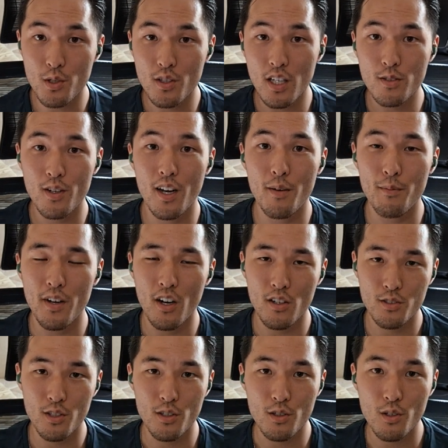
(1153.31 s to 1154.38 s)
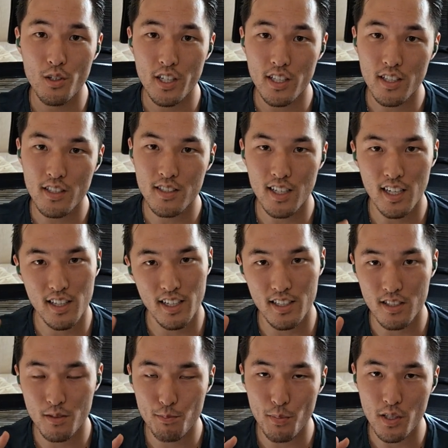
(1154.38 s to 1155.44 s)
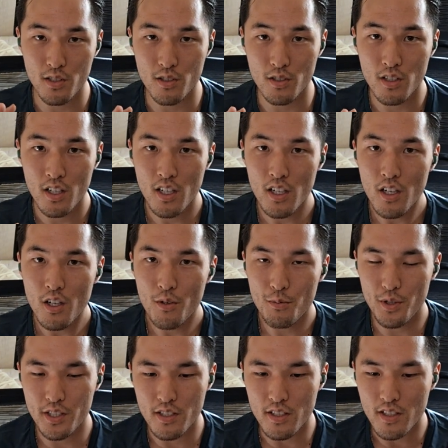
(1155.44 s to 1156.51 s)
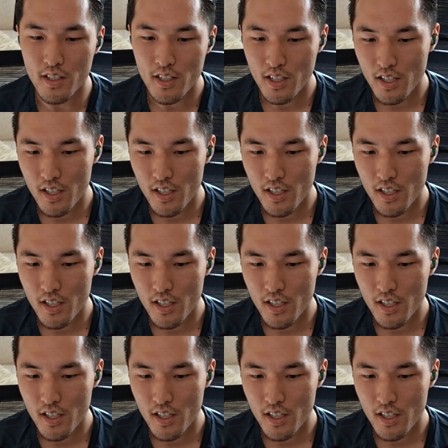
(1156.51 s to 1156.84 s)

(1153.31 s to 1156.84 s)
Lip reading: So that's why I'm also including this, kind of like a special reason.